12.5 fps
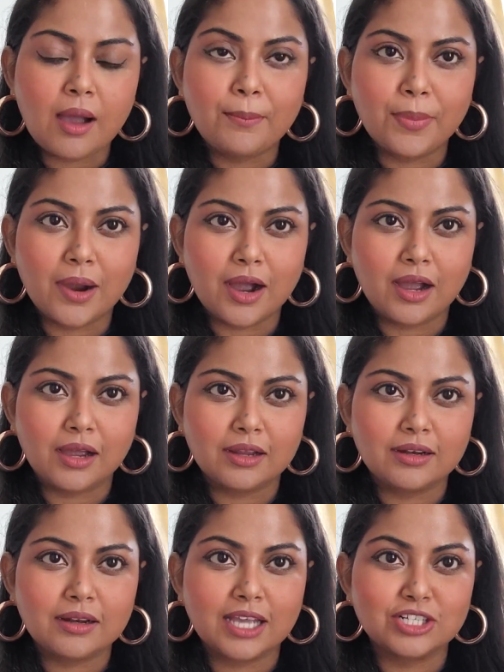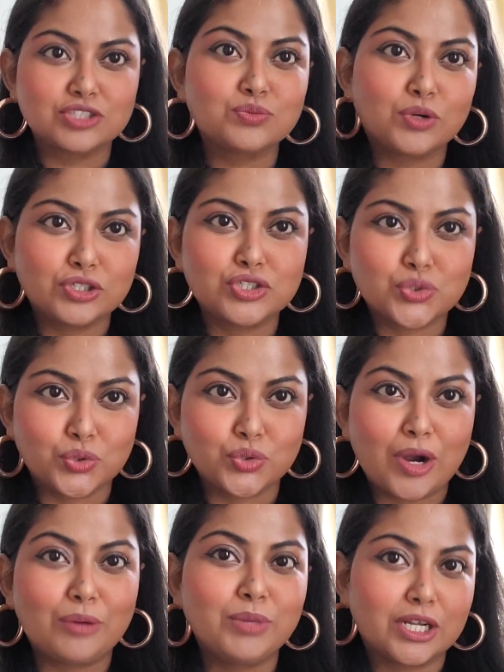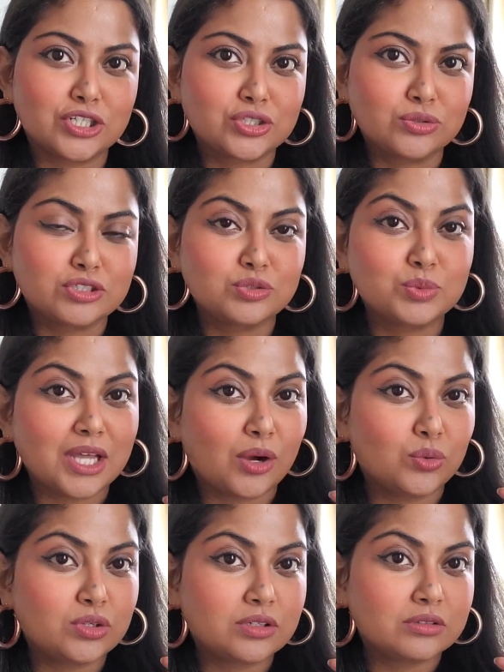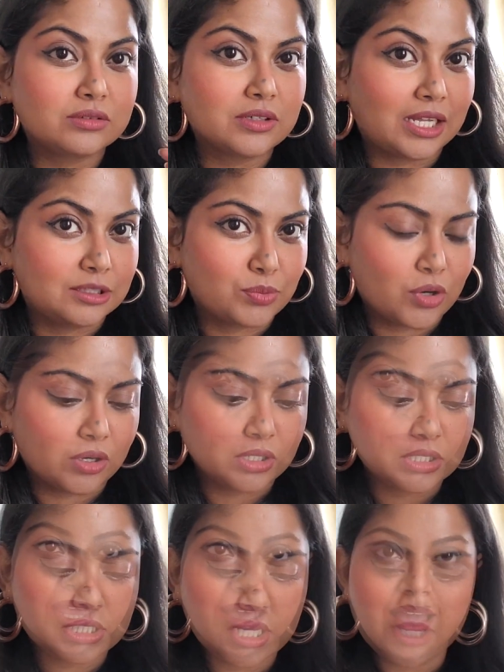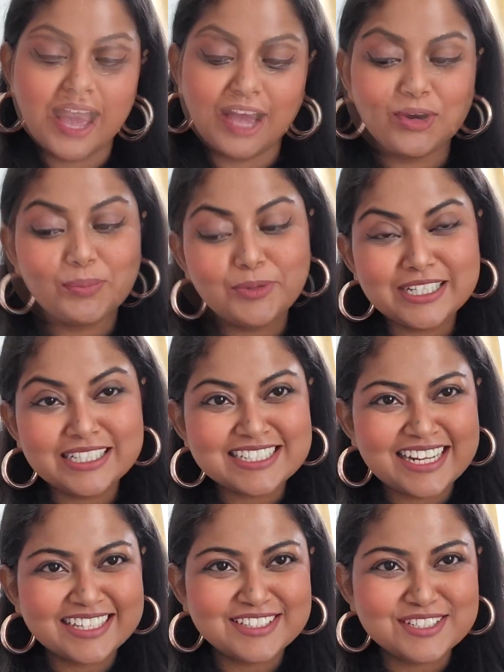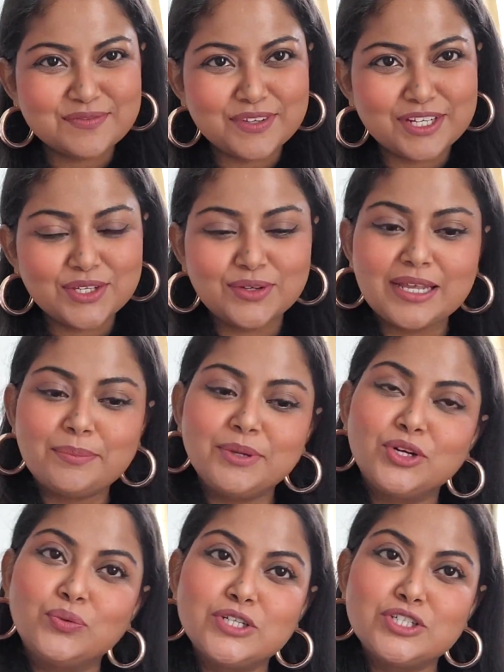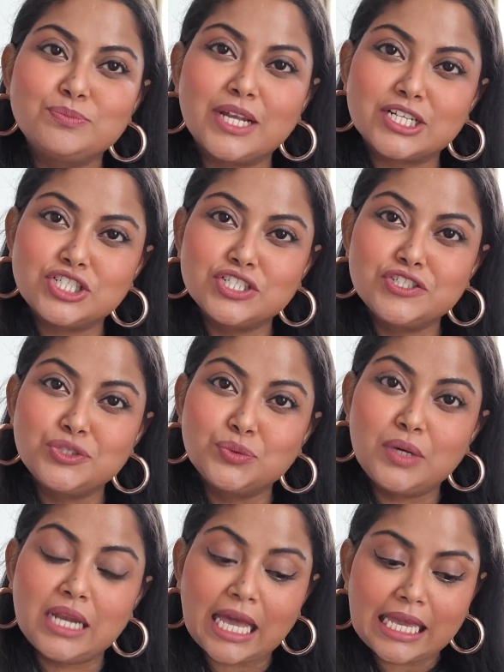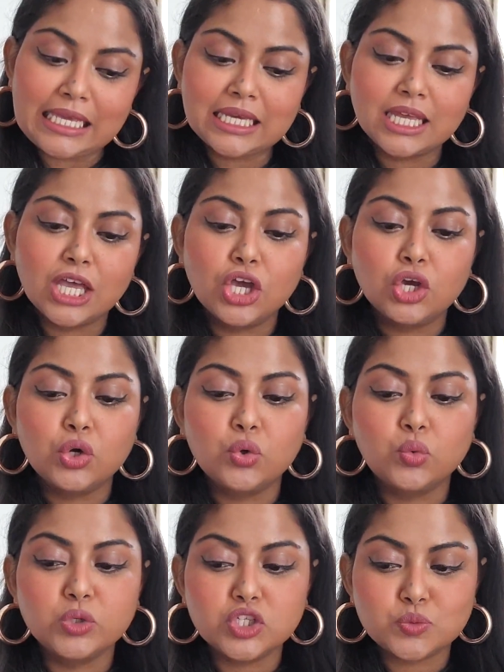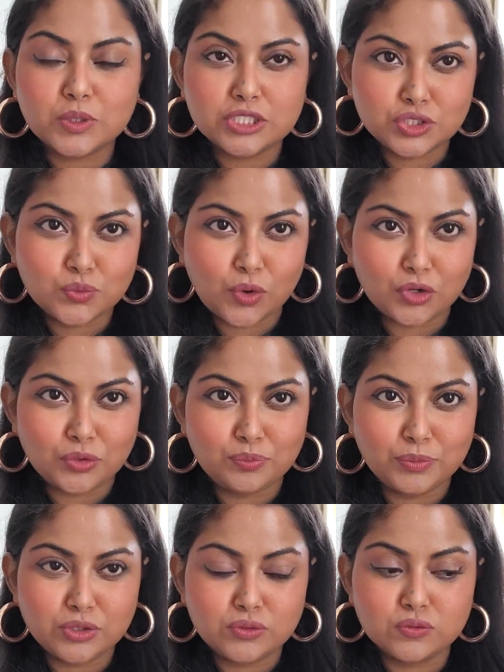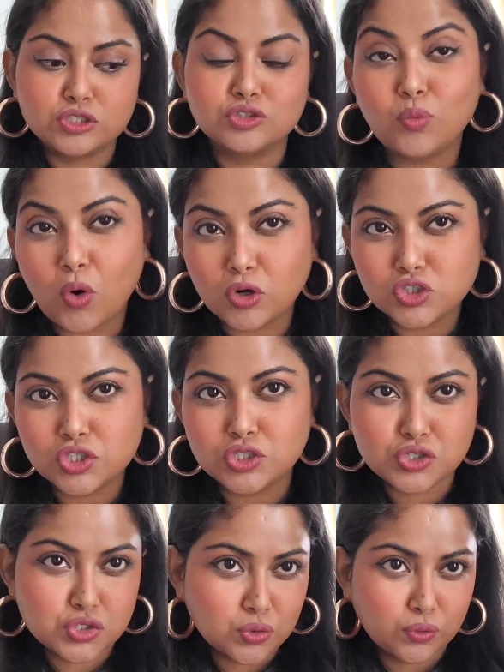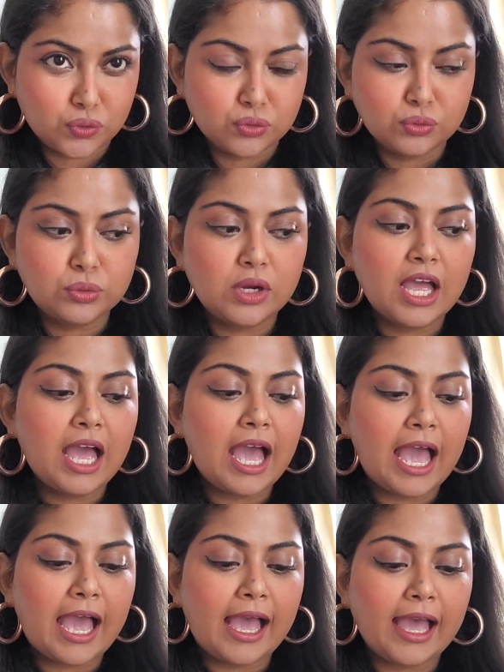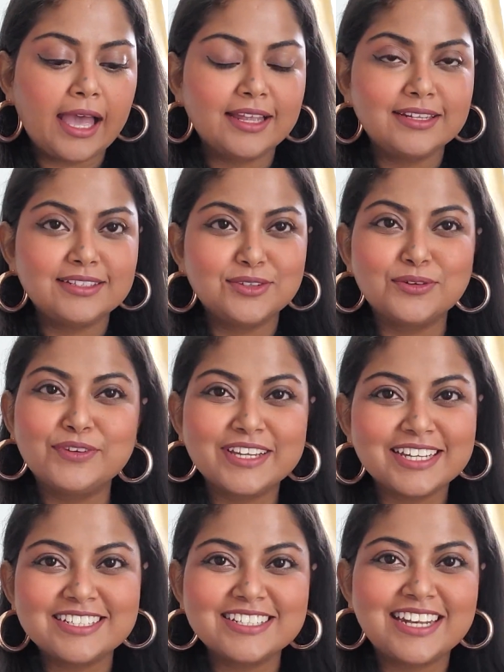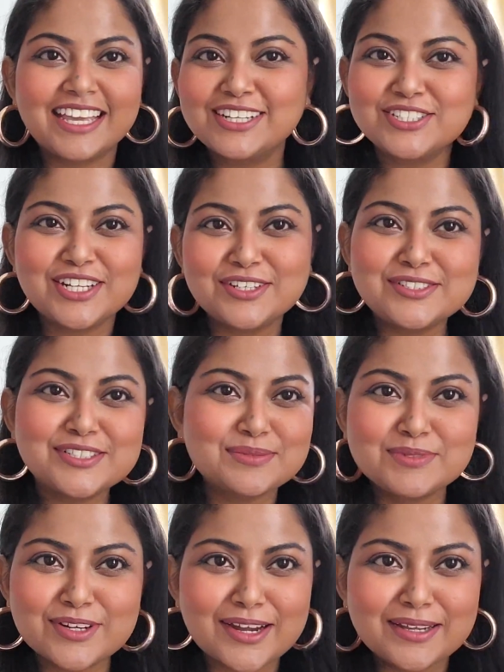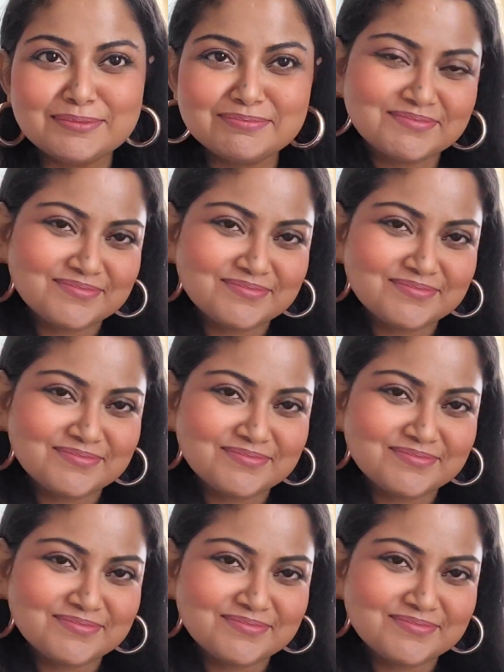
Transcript: but I just want to show you how blush looks without other products. I hope you guys like this video. Let me know which blushes you like, which ones you want me to swatch and show you, and don't forget to like, share and subscribe.